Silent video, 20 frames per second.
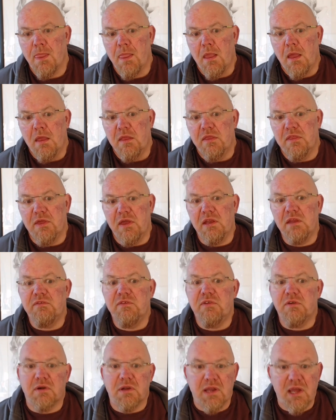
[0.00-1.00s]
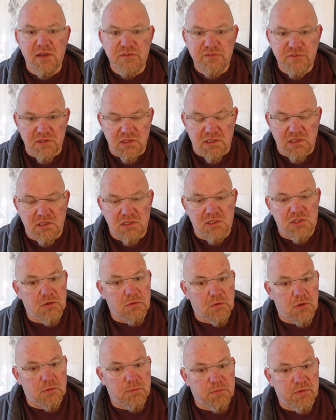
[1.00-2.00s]
Then if you're an athlete and you
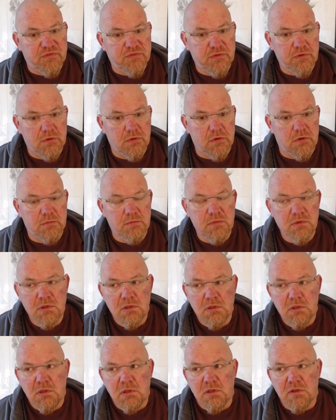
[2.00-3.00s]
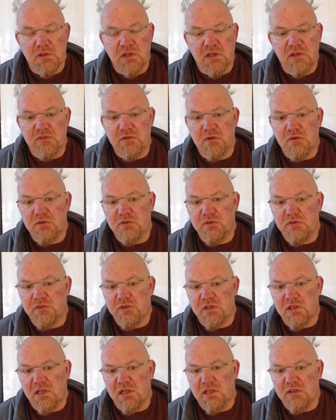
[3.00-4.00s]
want to perform, then it's not just a
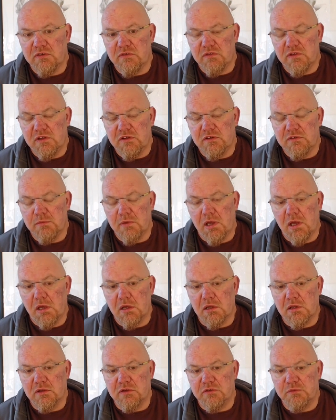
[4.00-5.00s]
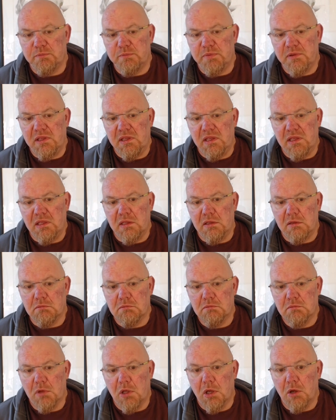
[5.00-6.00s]
case of these markers being
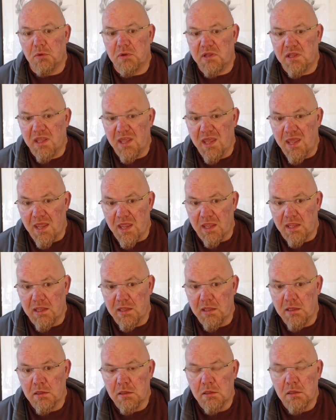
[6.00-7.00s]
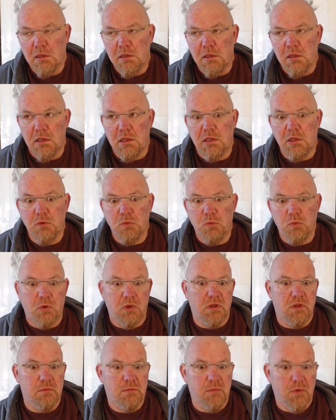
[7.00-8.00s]
okay, you
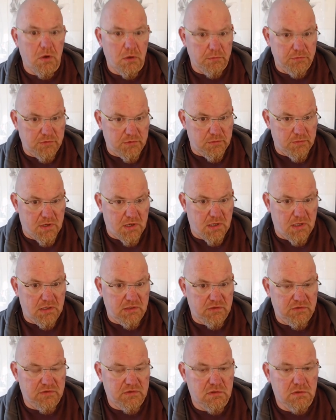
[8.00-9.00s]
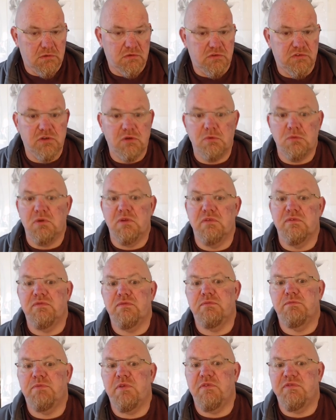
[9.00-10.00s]
want them optimized. So with
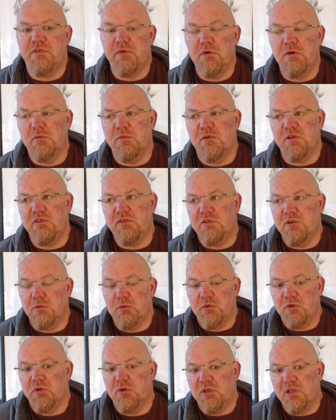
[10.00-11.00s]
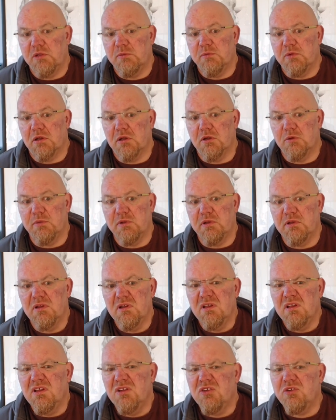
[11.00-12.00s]
performance, you want your hemoglobin
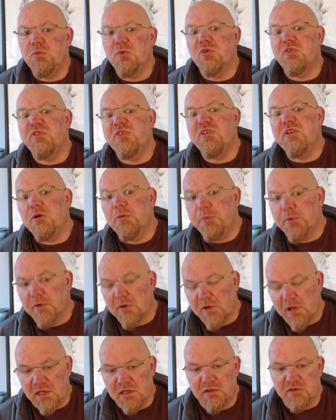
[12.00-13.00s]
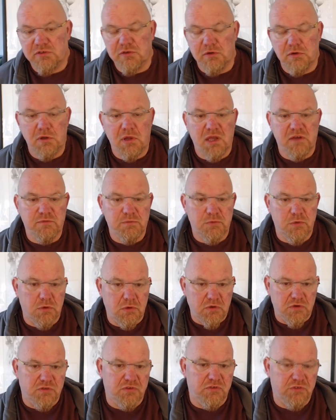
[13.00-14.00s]
towards the upper end, so you have more
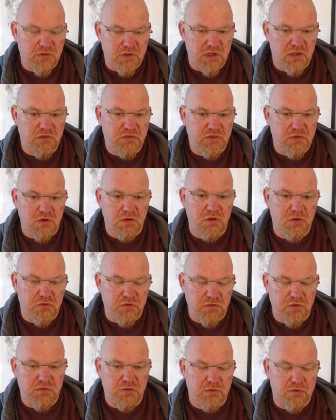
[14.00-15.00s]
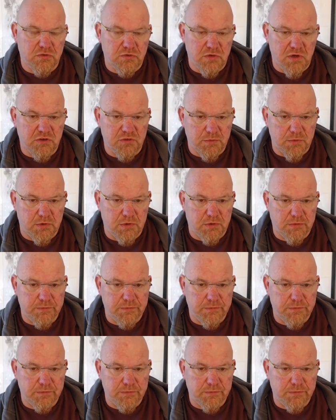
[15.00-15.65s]
oxygenation and nutritional transport.